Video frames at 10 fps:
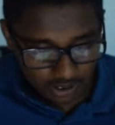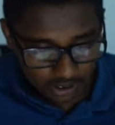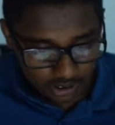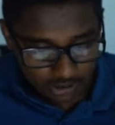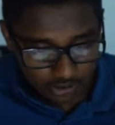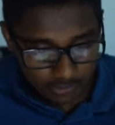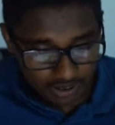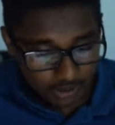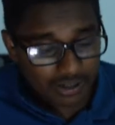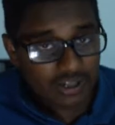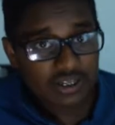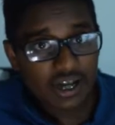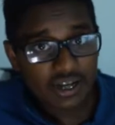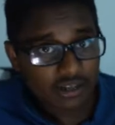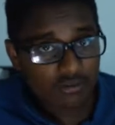So the mathematics
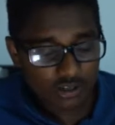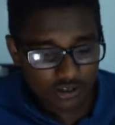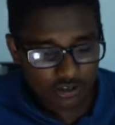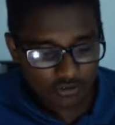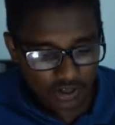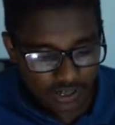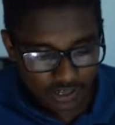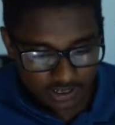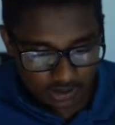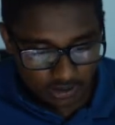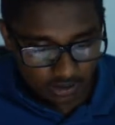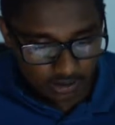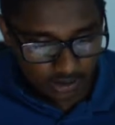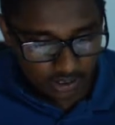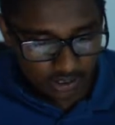I did was 0580.
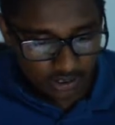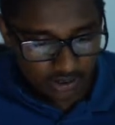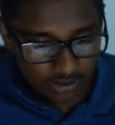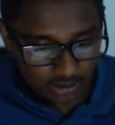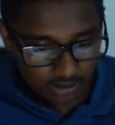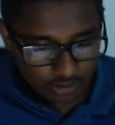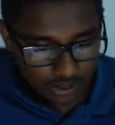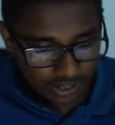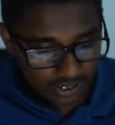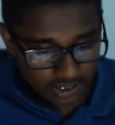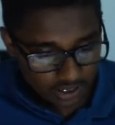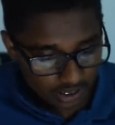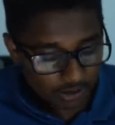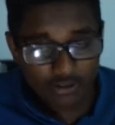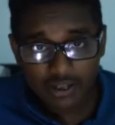So I can just
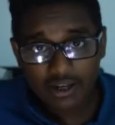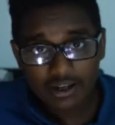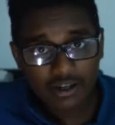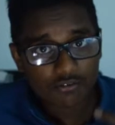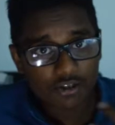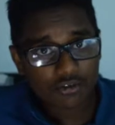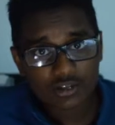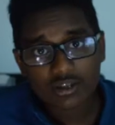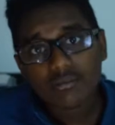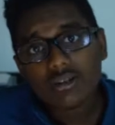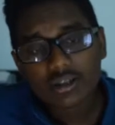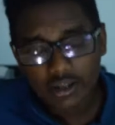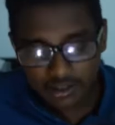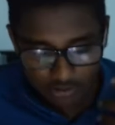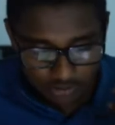click on that, I can view the syllabus, and
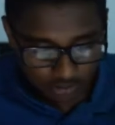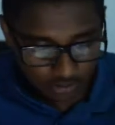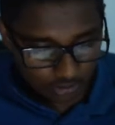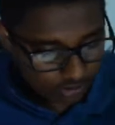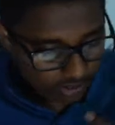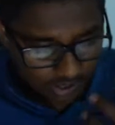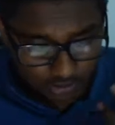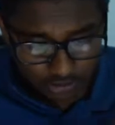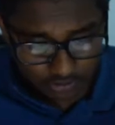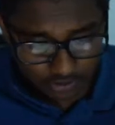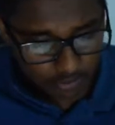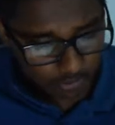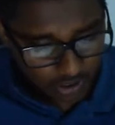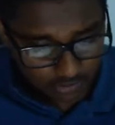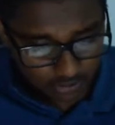I can also view the
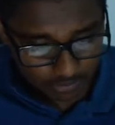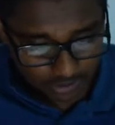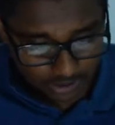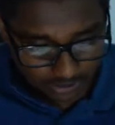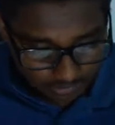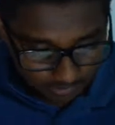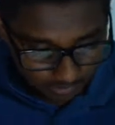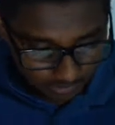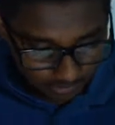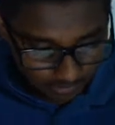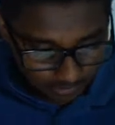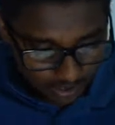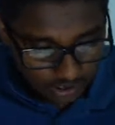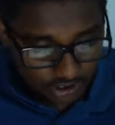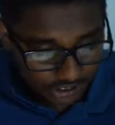past papers.
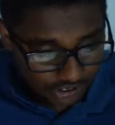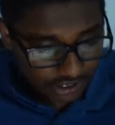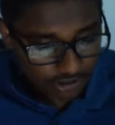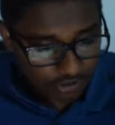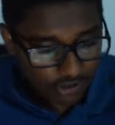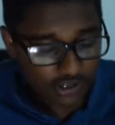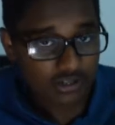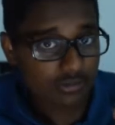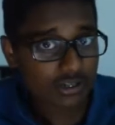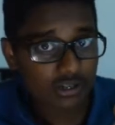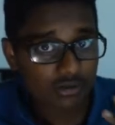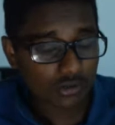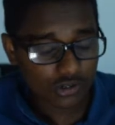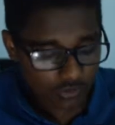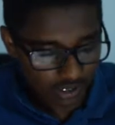So you need to know your subject
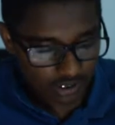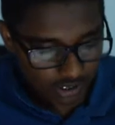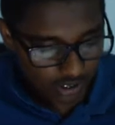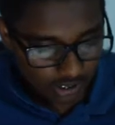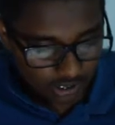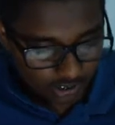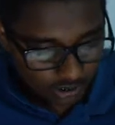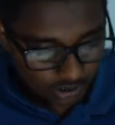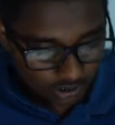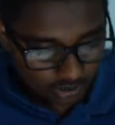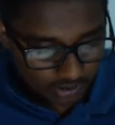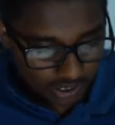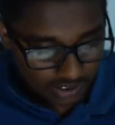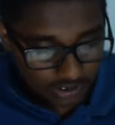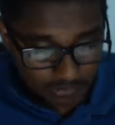codes well. So
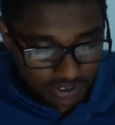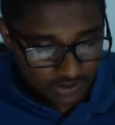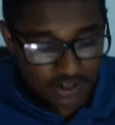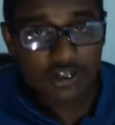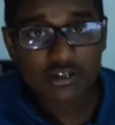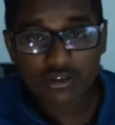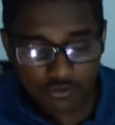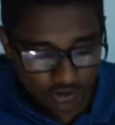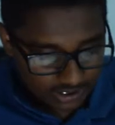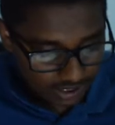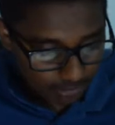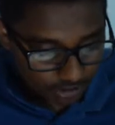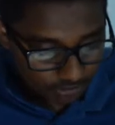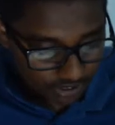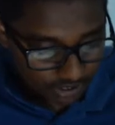as a demonstration, so for example,
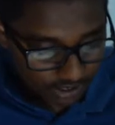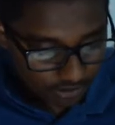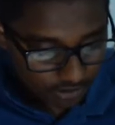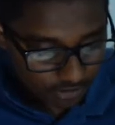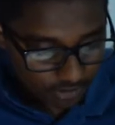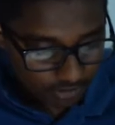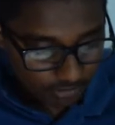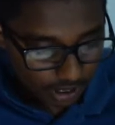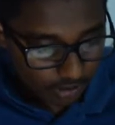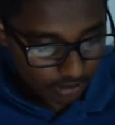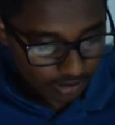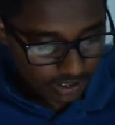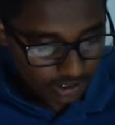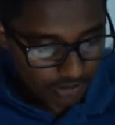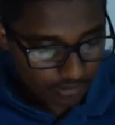if I click on
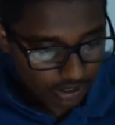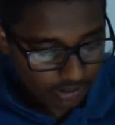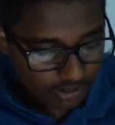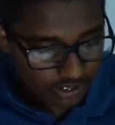biology, so biology